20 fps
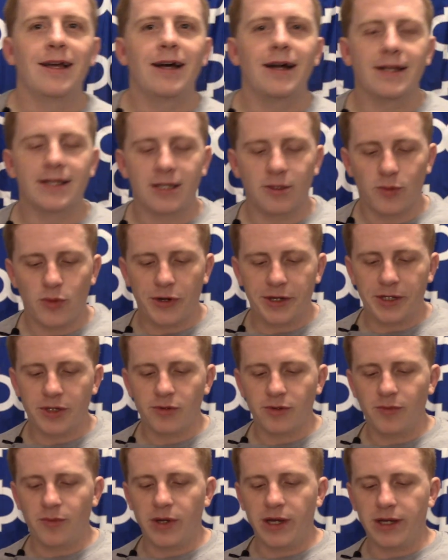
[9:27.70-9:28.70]
that's the price
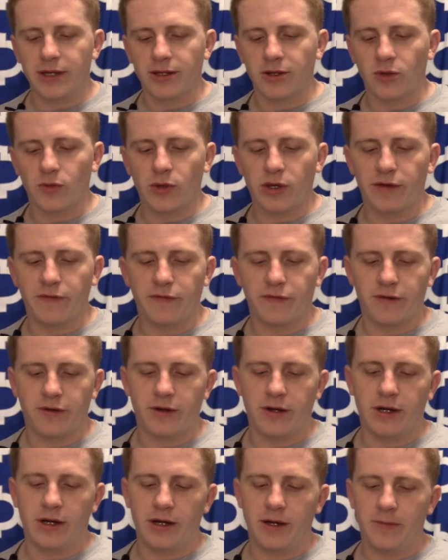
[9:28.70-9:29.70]
we pay a little bit
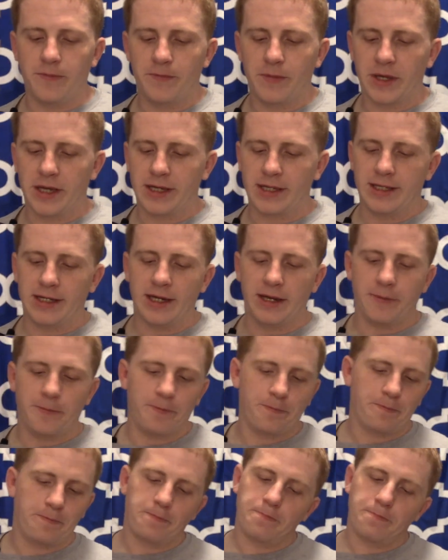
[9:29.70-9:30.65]
for, uh, like I say,